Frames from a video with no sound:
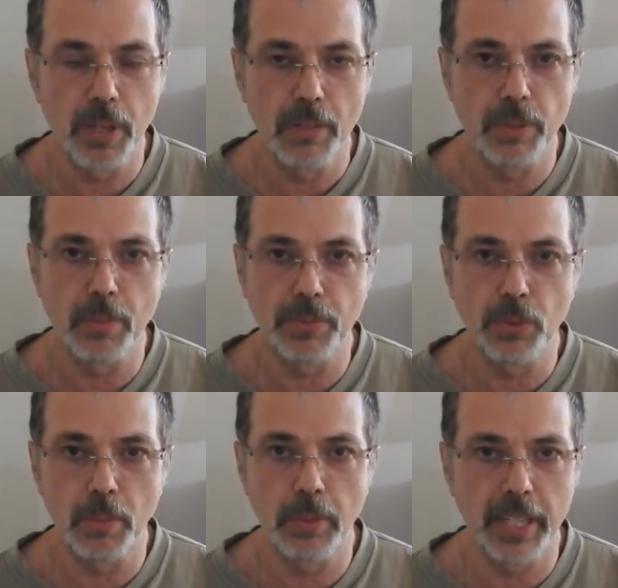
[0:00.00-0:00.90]
from a
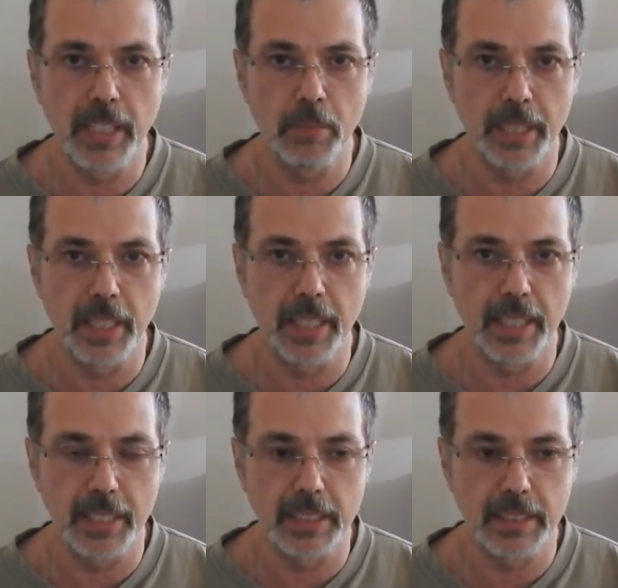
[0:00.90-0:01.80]
former enemy like
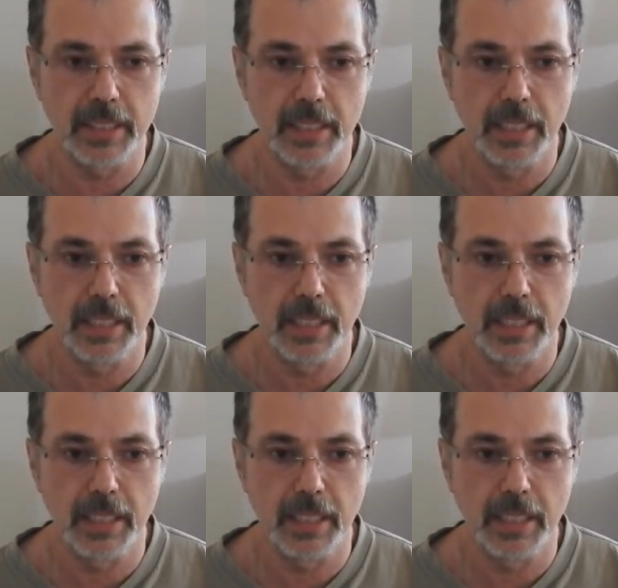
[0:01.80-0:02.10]
this?